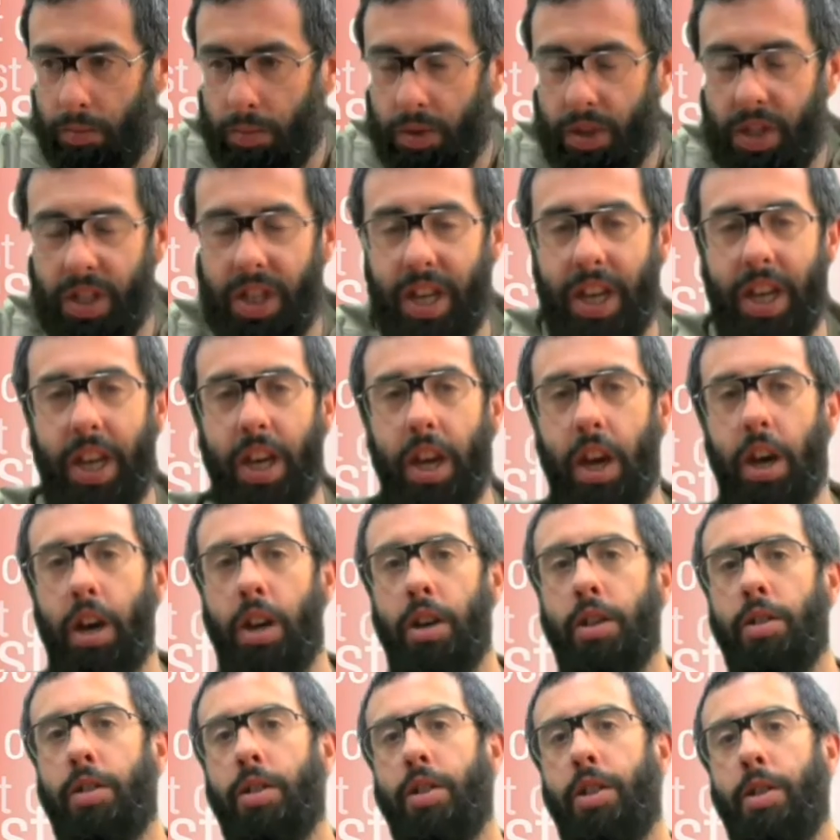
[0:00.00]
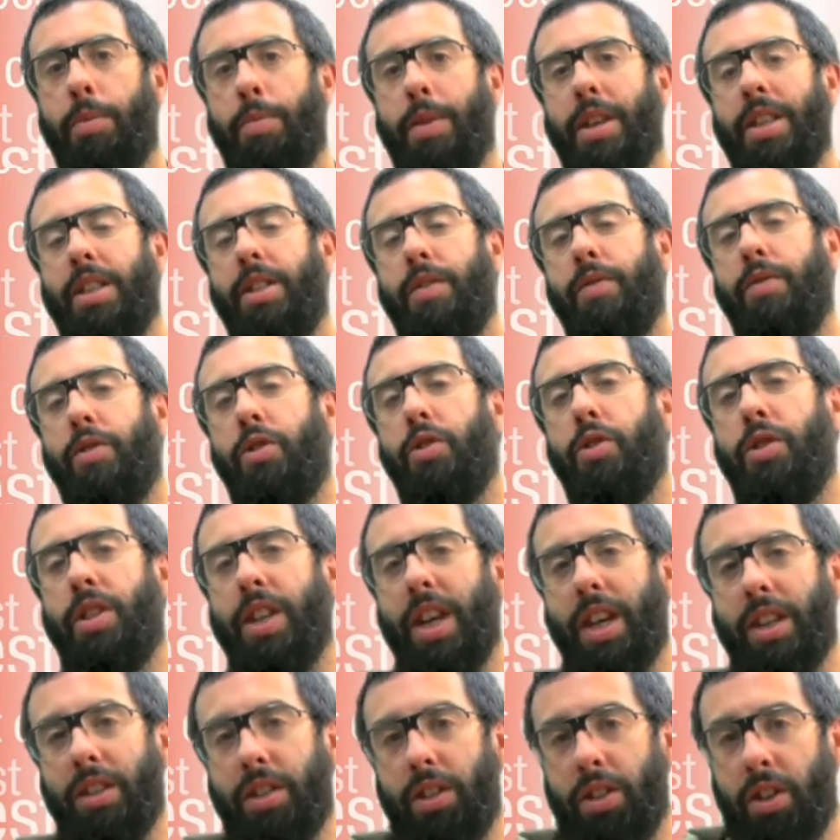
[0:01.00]
So there you go, the best of
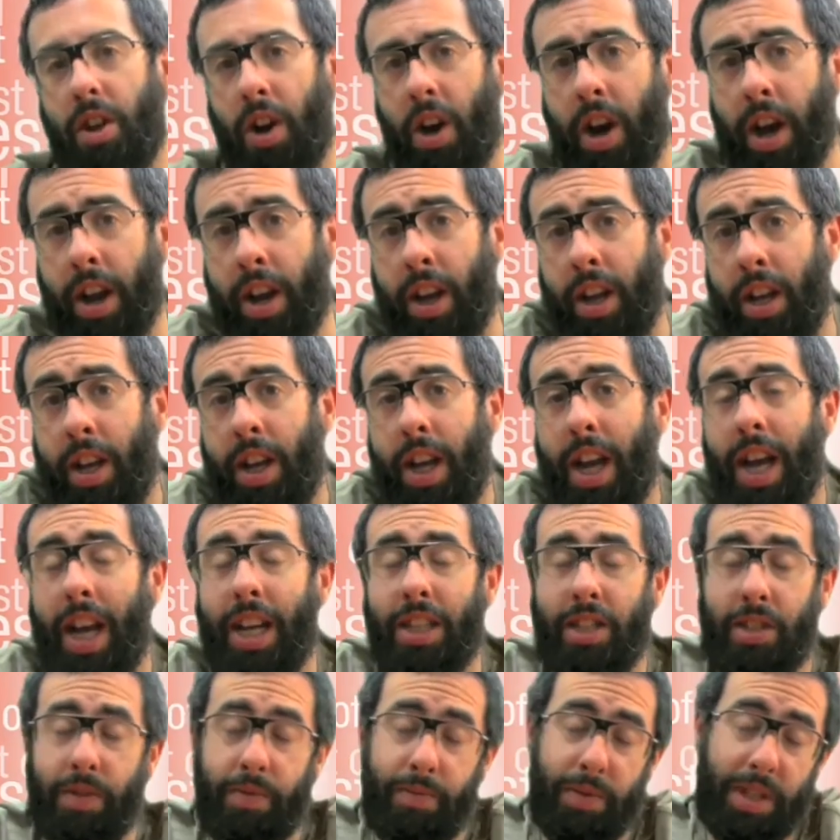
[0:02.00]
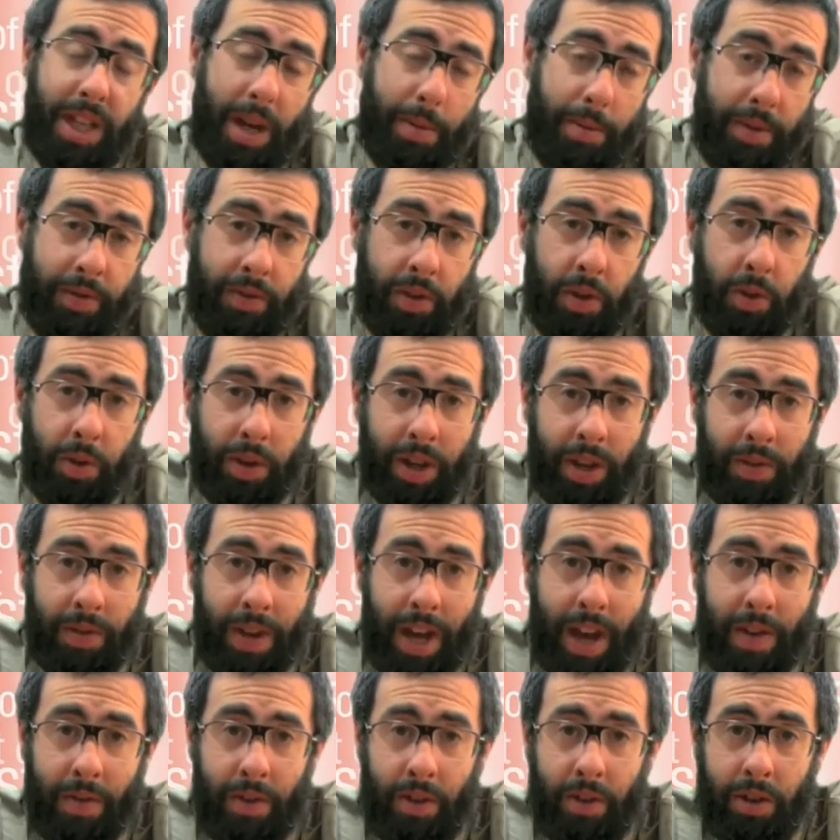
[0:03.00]
2009, and some summer viewing if
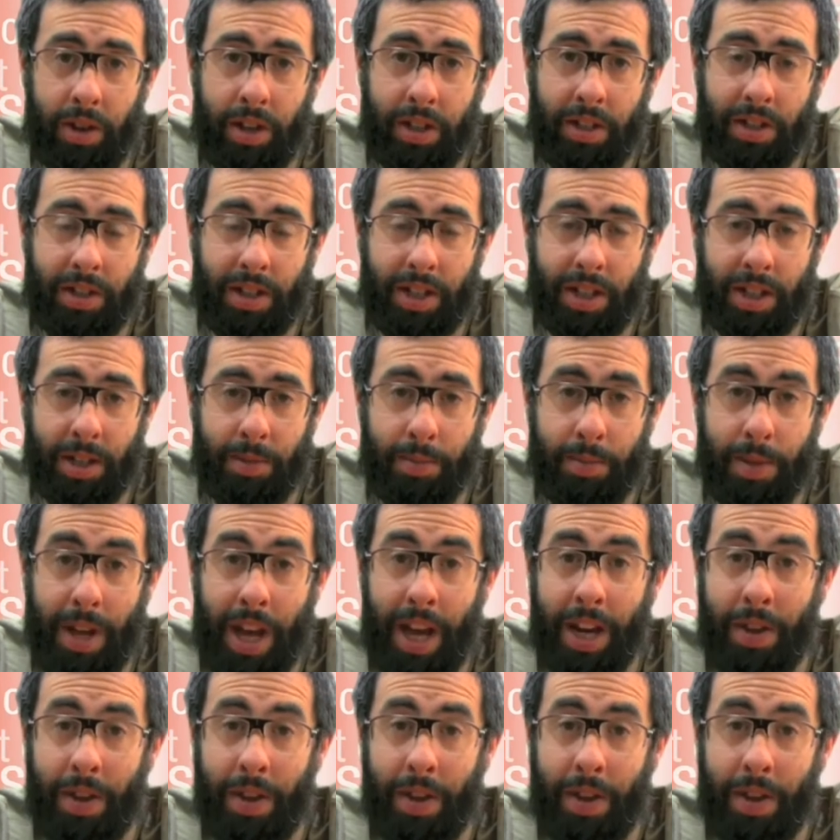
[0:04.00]
you haven't already seen them.